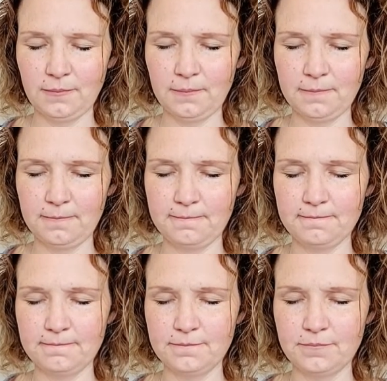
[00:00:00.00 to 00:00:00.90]

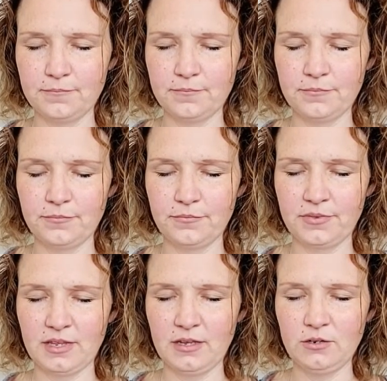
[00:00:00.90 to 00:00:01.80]
Hmm
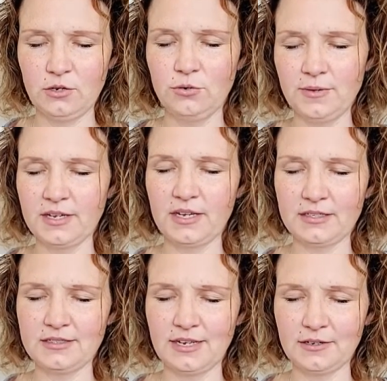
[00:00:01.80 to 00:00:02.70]
no, my
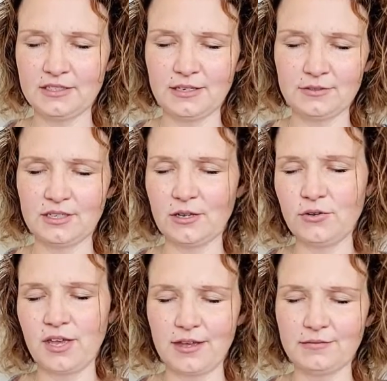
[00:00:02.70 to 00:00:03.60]
guide say, because I was like,
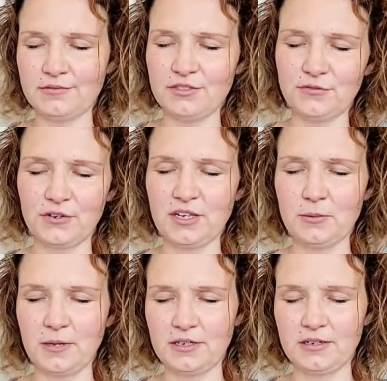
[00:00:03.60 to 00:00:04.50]
okay, let's forget
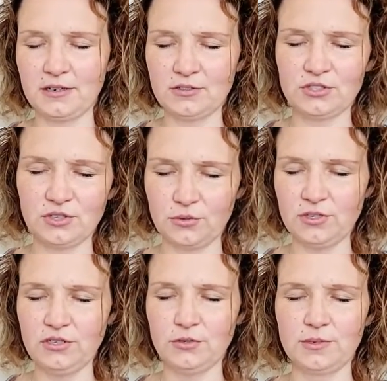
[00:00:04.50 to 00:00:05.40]
about it and I'll just go to
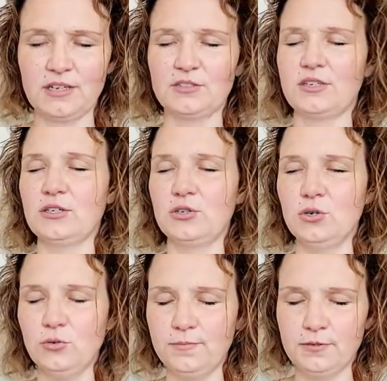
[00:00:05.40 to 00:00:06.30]
you. And my guys are like,
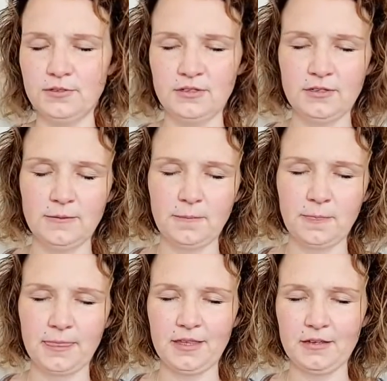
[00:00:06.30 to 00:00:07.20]
nope.
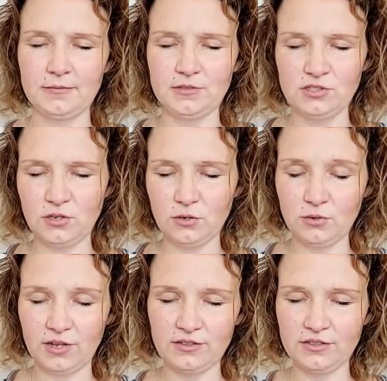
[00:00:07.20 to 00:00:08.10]
Um, so
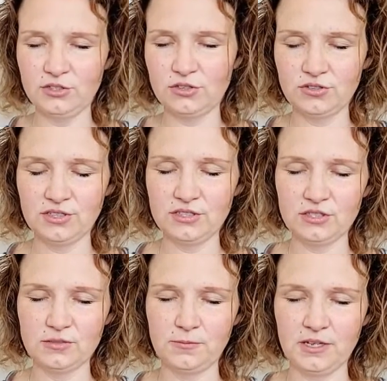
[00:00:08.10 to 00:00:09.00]
I literally
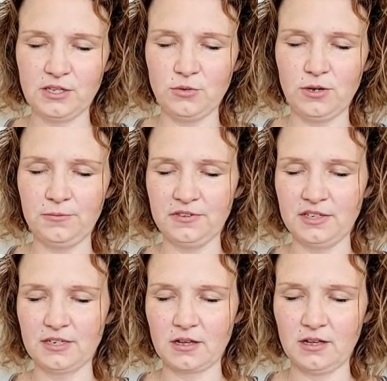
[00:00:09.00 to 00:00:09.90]
just pick you up with like
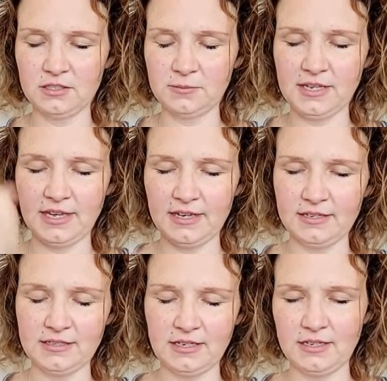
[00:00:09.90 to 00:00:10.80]
a cosmic
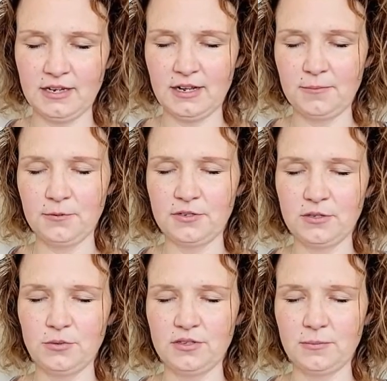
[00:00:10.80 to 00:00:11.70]
hand and then I put
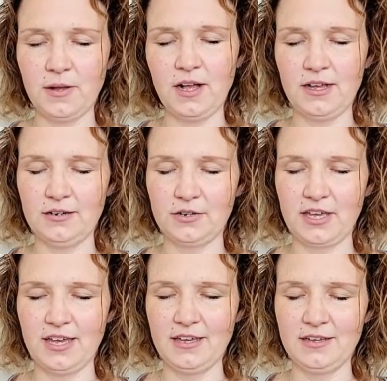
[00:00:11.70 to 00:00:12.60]
you in the pot,
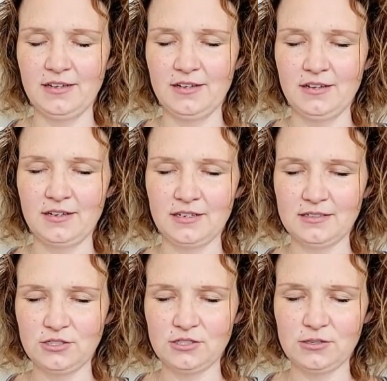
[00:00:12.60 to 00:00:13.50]
okay? Because
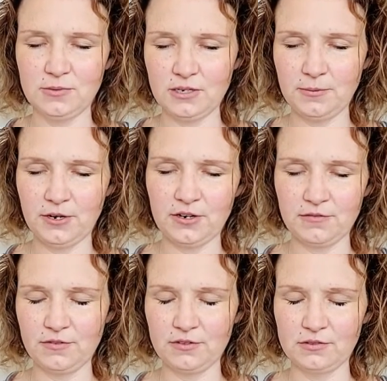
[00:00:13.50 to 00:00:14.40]
you're going to be a part
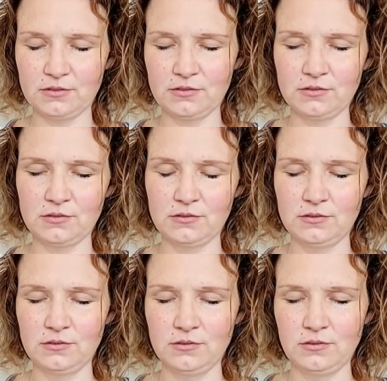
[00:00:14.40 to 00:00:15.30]
of this.
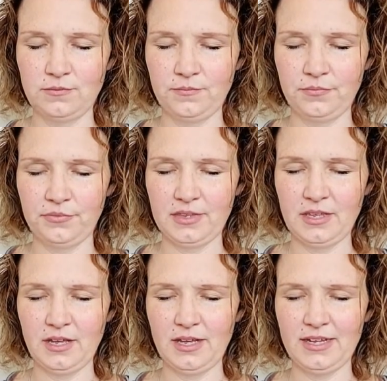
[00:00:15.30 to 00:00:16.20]

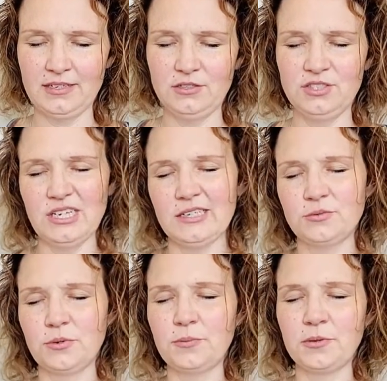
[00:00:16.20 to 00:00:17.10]
And you say it's
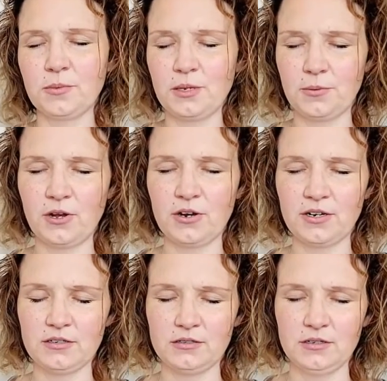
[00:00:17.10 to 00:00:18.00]
ripping me
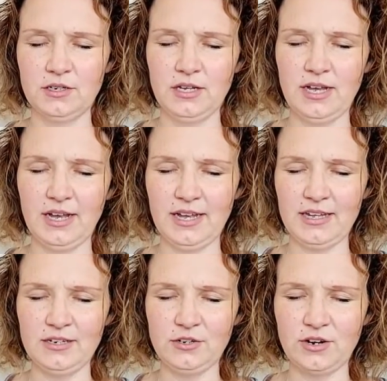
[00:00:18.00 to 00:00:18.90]
apart and you're